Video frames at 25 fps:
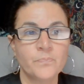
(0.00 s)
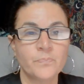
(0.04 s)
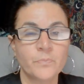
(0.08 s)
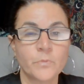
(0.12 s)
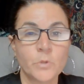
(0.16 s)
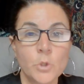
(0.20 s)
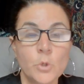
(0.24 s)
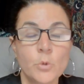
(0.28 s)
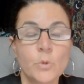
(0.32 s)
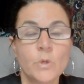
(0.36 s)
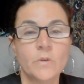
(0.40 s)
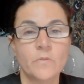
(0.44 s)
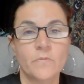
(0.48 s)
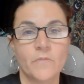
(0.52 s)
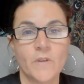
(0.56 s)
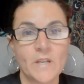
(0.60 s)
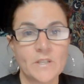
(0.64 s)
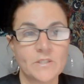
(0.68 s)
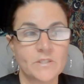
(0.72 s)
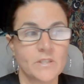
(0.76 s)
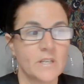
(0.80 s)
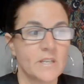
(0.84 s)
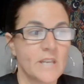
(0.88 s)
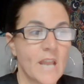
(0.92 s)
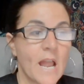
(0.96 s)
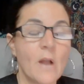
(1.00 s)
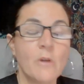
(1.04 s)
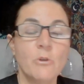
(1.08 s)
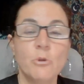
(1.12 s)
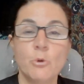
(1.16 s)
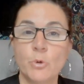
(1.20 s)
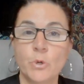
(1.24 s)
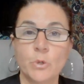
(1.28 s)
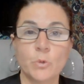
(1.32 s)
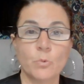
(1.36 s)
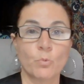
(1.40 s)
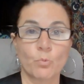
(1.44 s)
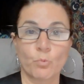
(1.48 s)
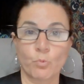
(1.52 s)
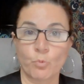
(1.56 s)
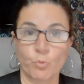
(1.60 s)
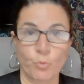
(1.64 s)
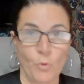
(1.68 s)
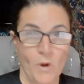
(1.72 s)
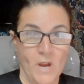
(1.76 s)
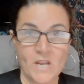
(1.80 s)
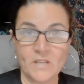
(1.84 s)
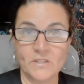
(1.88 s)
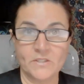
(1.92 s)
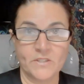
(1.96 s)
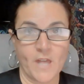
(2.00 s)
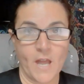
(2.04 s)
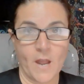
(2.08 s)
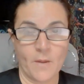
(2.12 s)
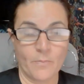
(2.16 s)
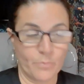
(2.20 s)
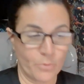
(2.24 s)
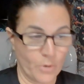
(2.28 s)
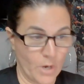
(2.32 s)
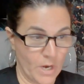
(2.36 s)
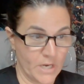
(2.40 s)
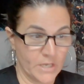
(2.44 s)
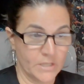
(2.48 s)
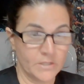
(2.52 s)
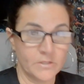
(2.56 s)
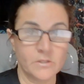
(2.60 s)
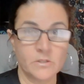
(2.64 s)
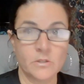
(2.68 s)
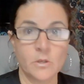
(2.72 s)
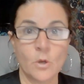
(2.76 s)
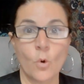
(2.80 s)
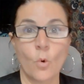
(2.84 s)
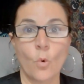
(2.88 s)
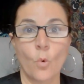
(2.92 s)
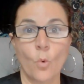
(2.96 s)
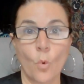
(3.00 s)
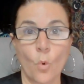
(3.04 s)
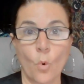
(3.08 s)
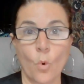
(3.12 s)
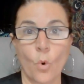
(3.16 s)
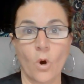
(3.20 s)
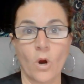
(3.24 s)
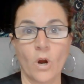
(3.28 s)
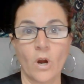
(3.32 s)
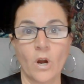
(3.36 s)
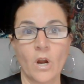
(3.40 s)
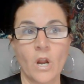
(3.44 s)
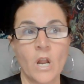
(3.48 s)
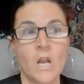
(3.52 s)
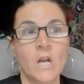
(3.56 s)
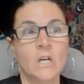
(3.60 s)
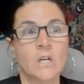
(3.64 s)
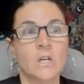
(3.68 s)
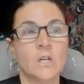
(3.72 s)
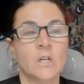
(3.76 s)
you can fix it. Now you can raise that price, or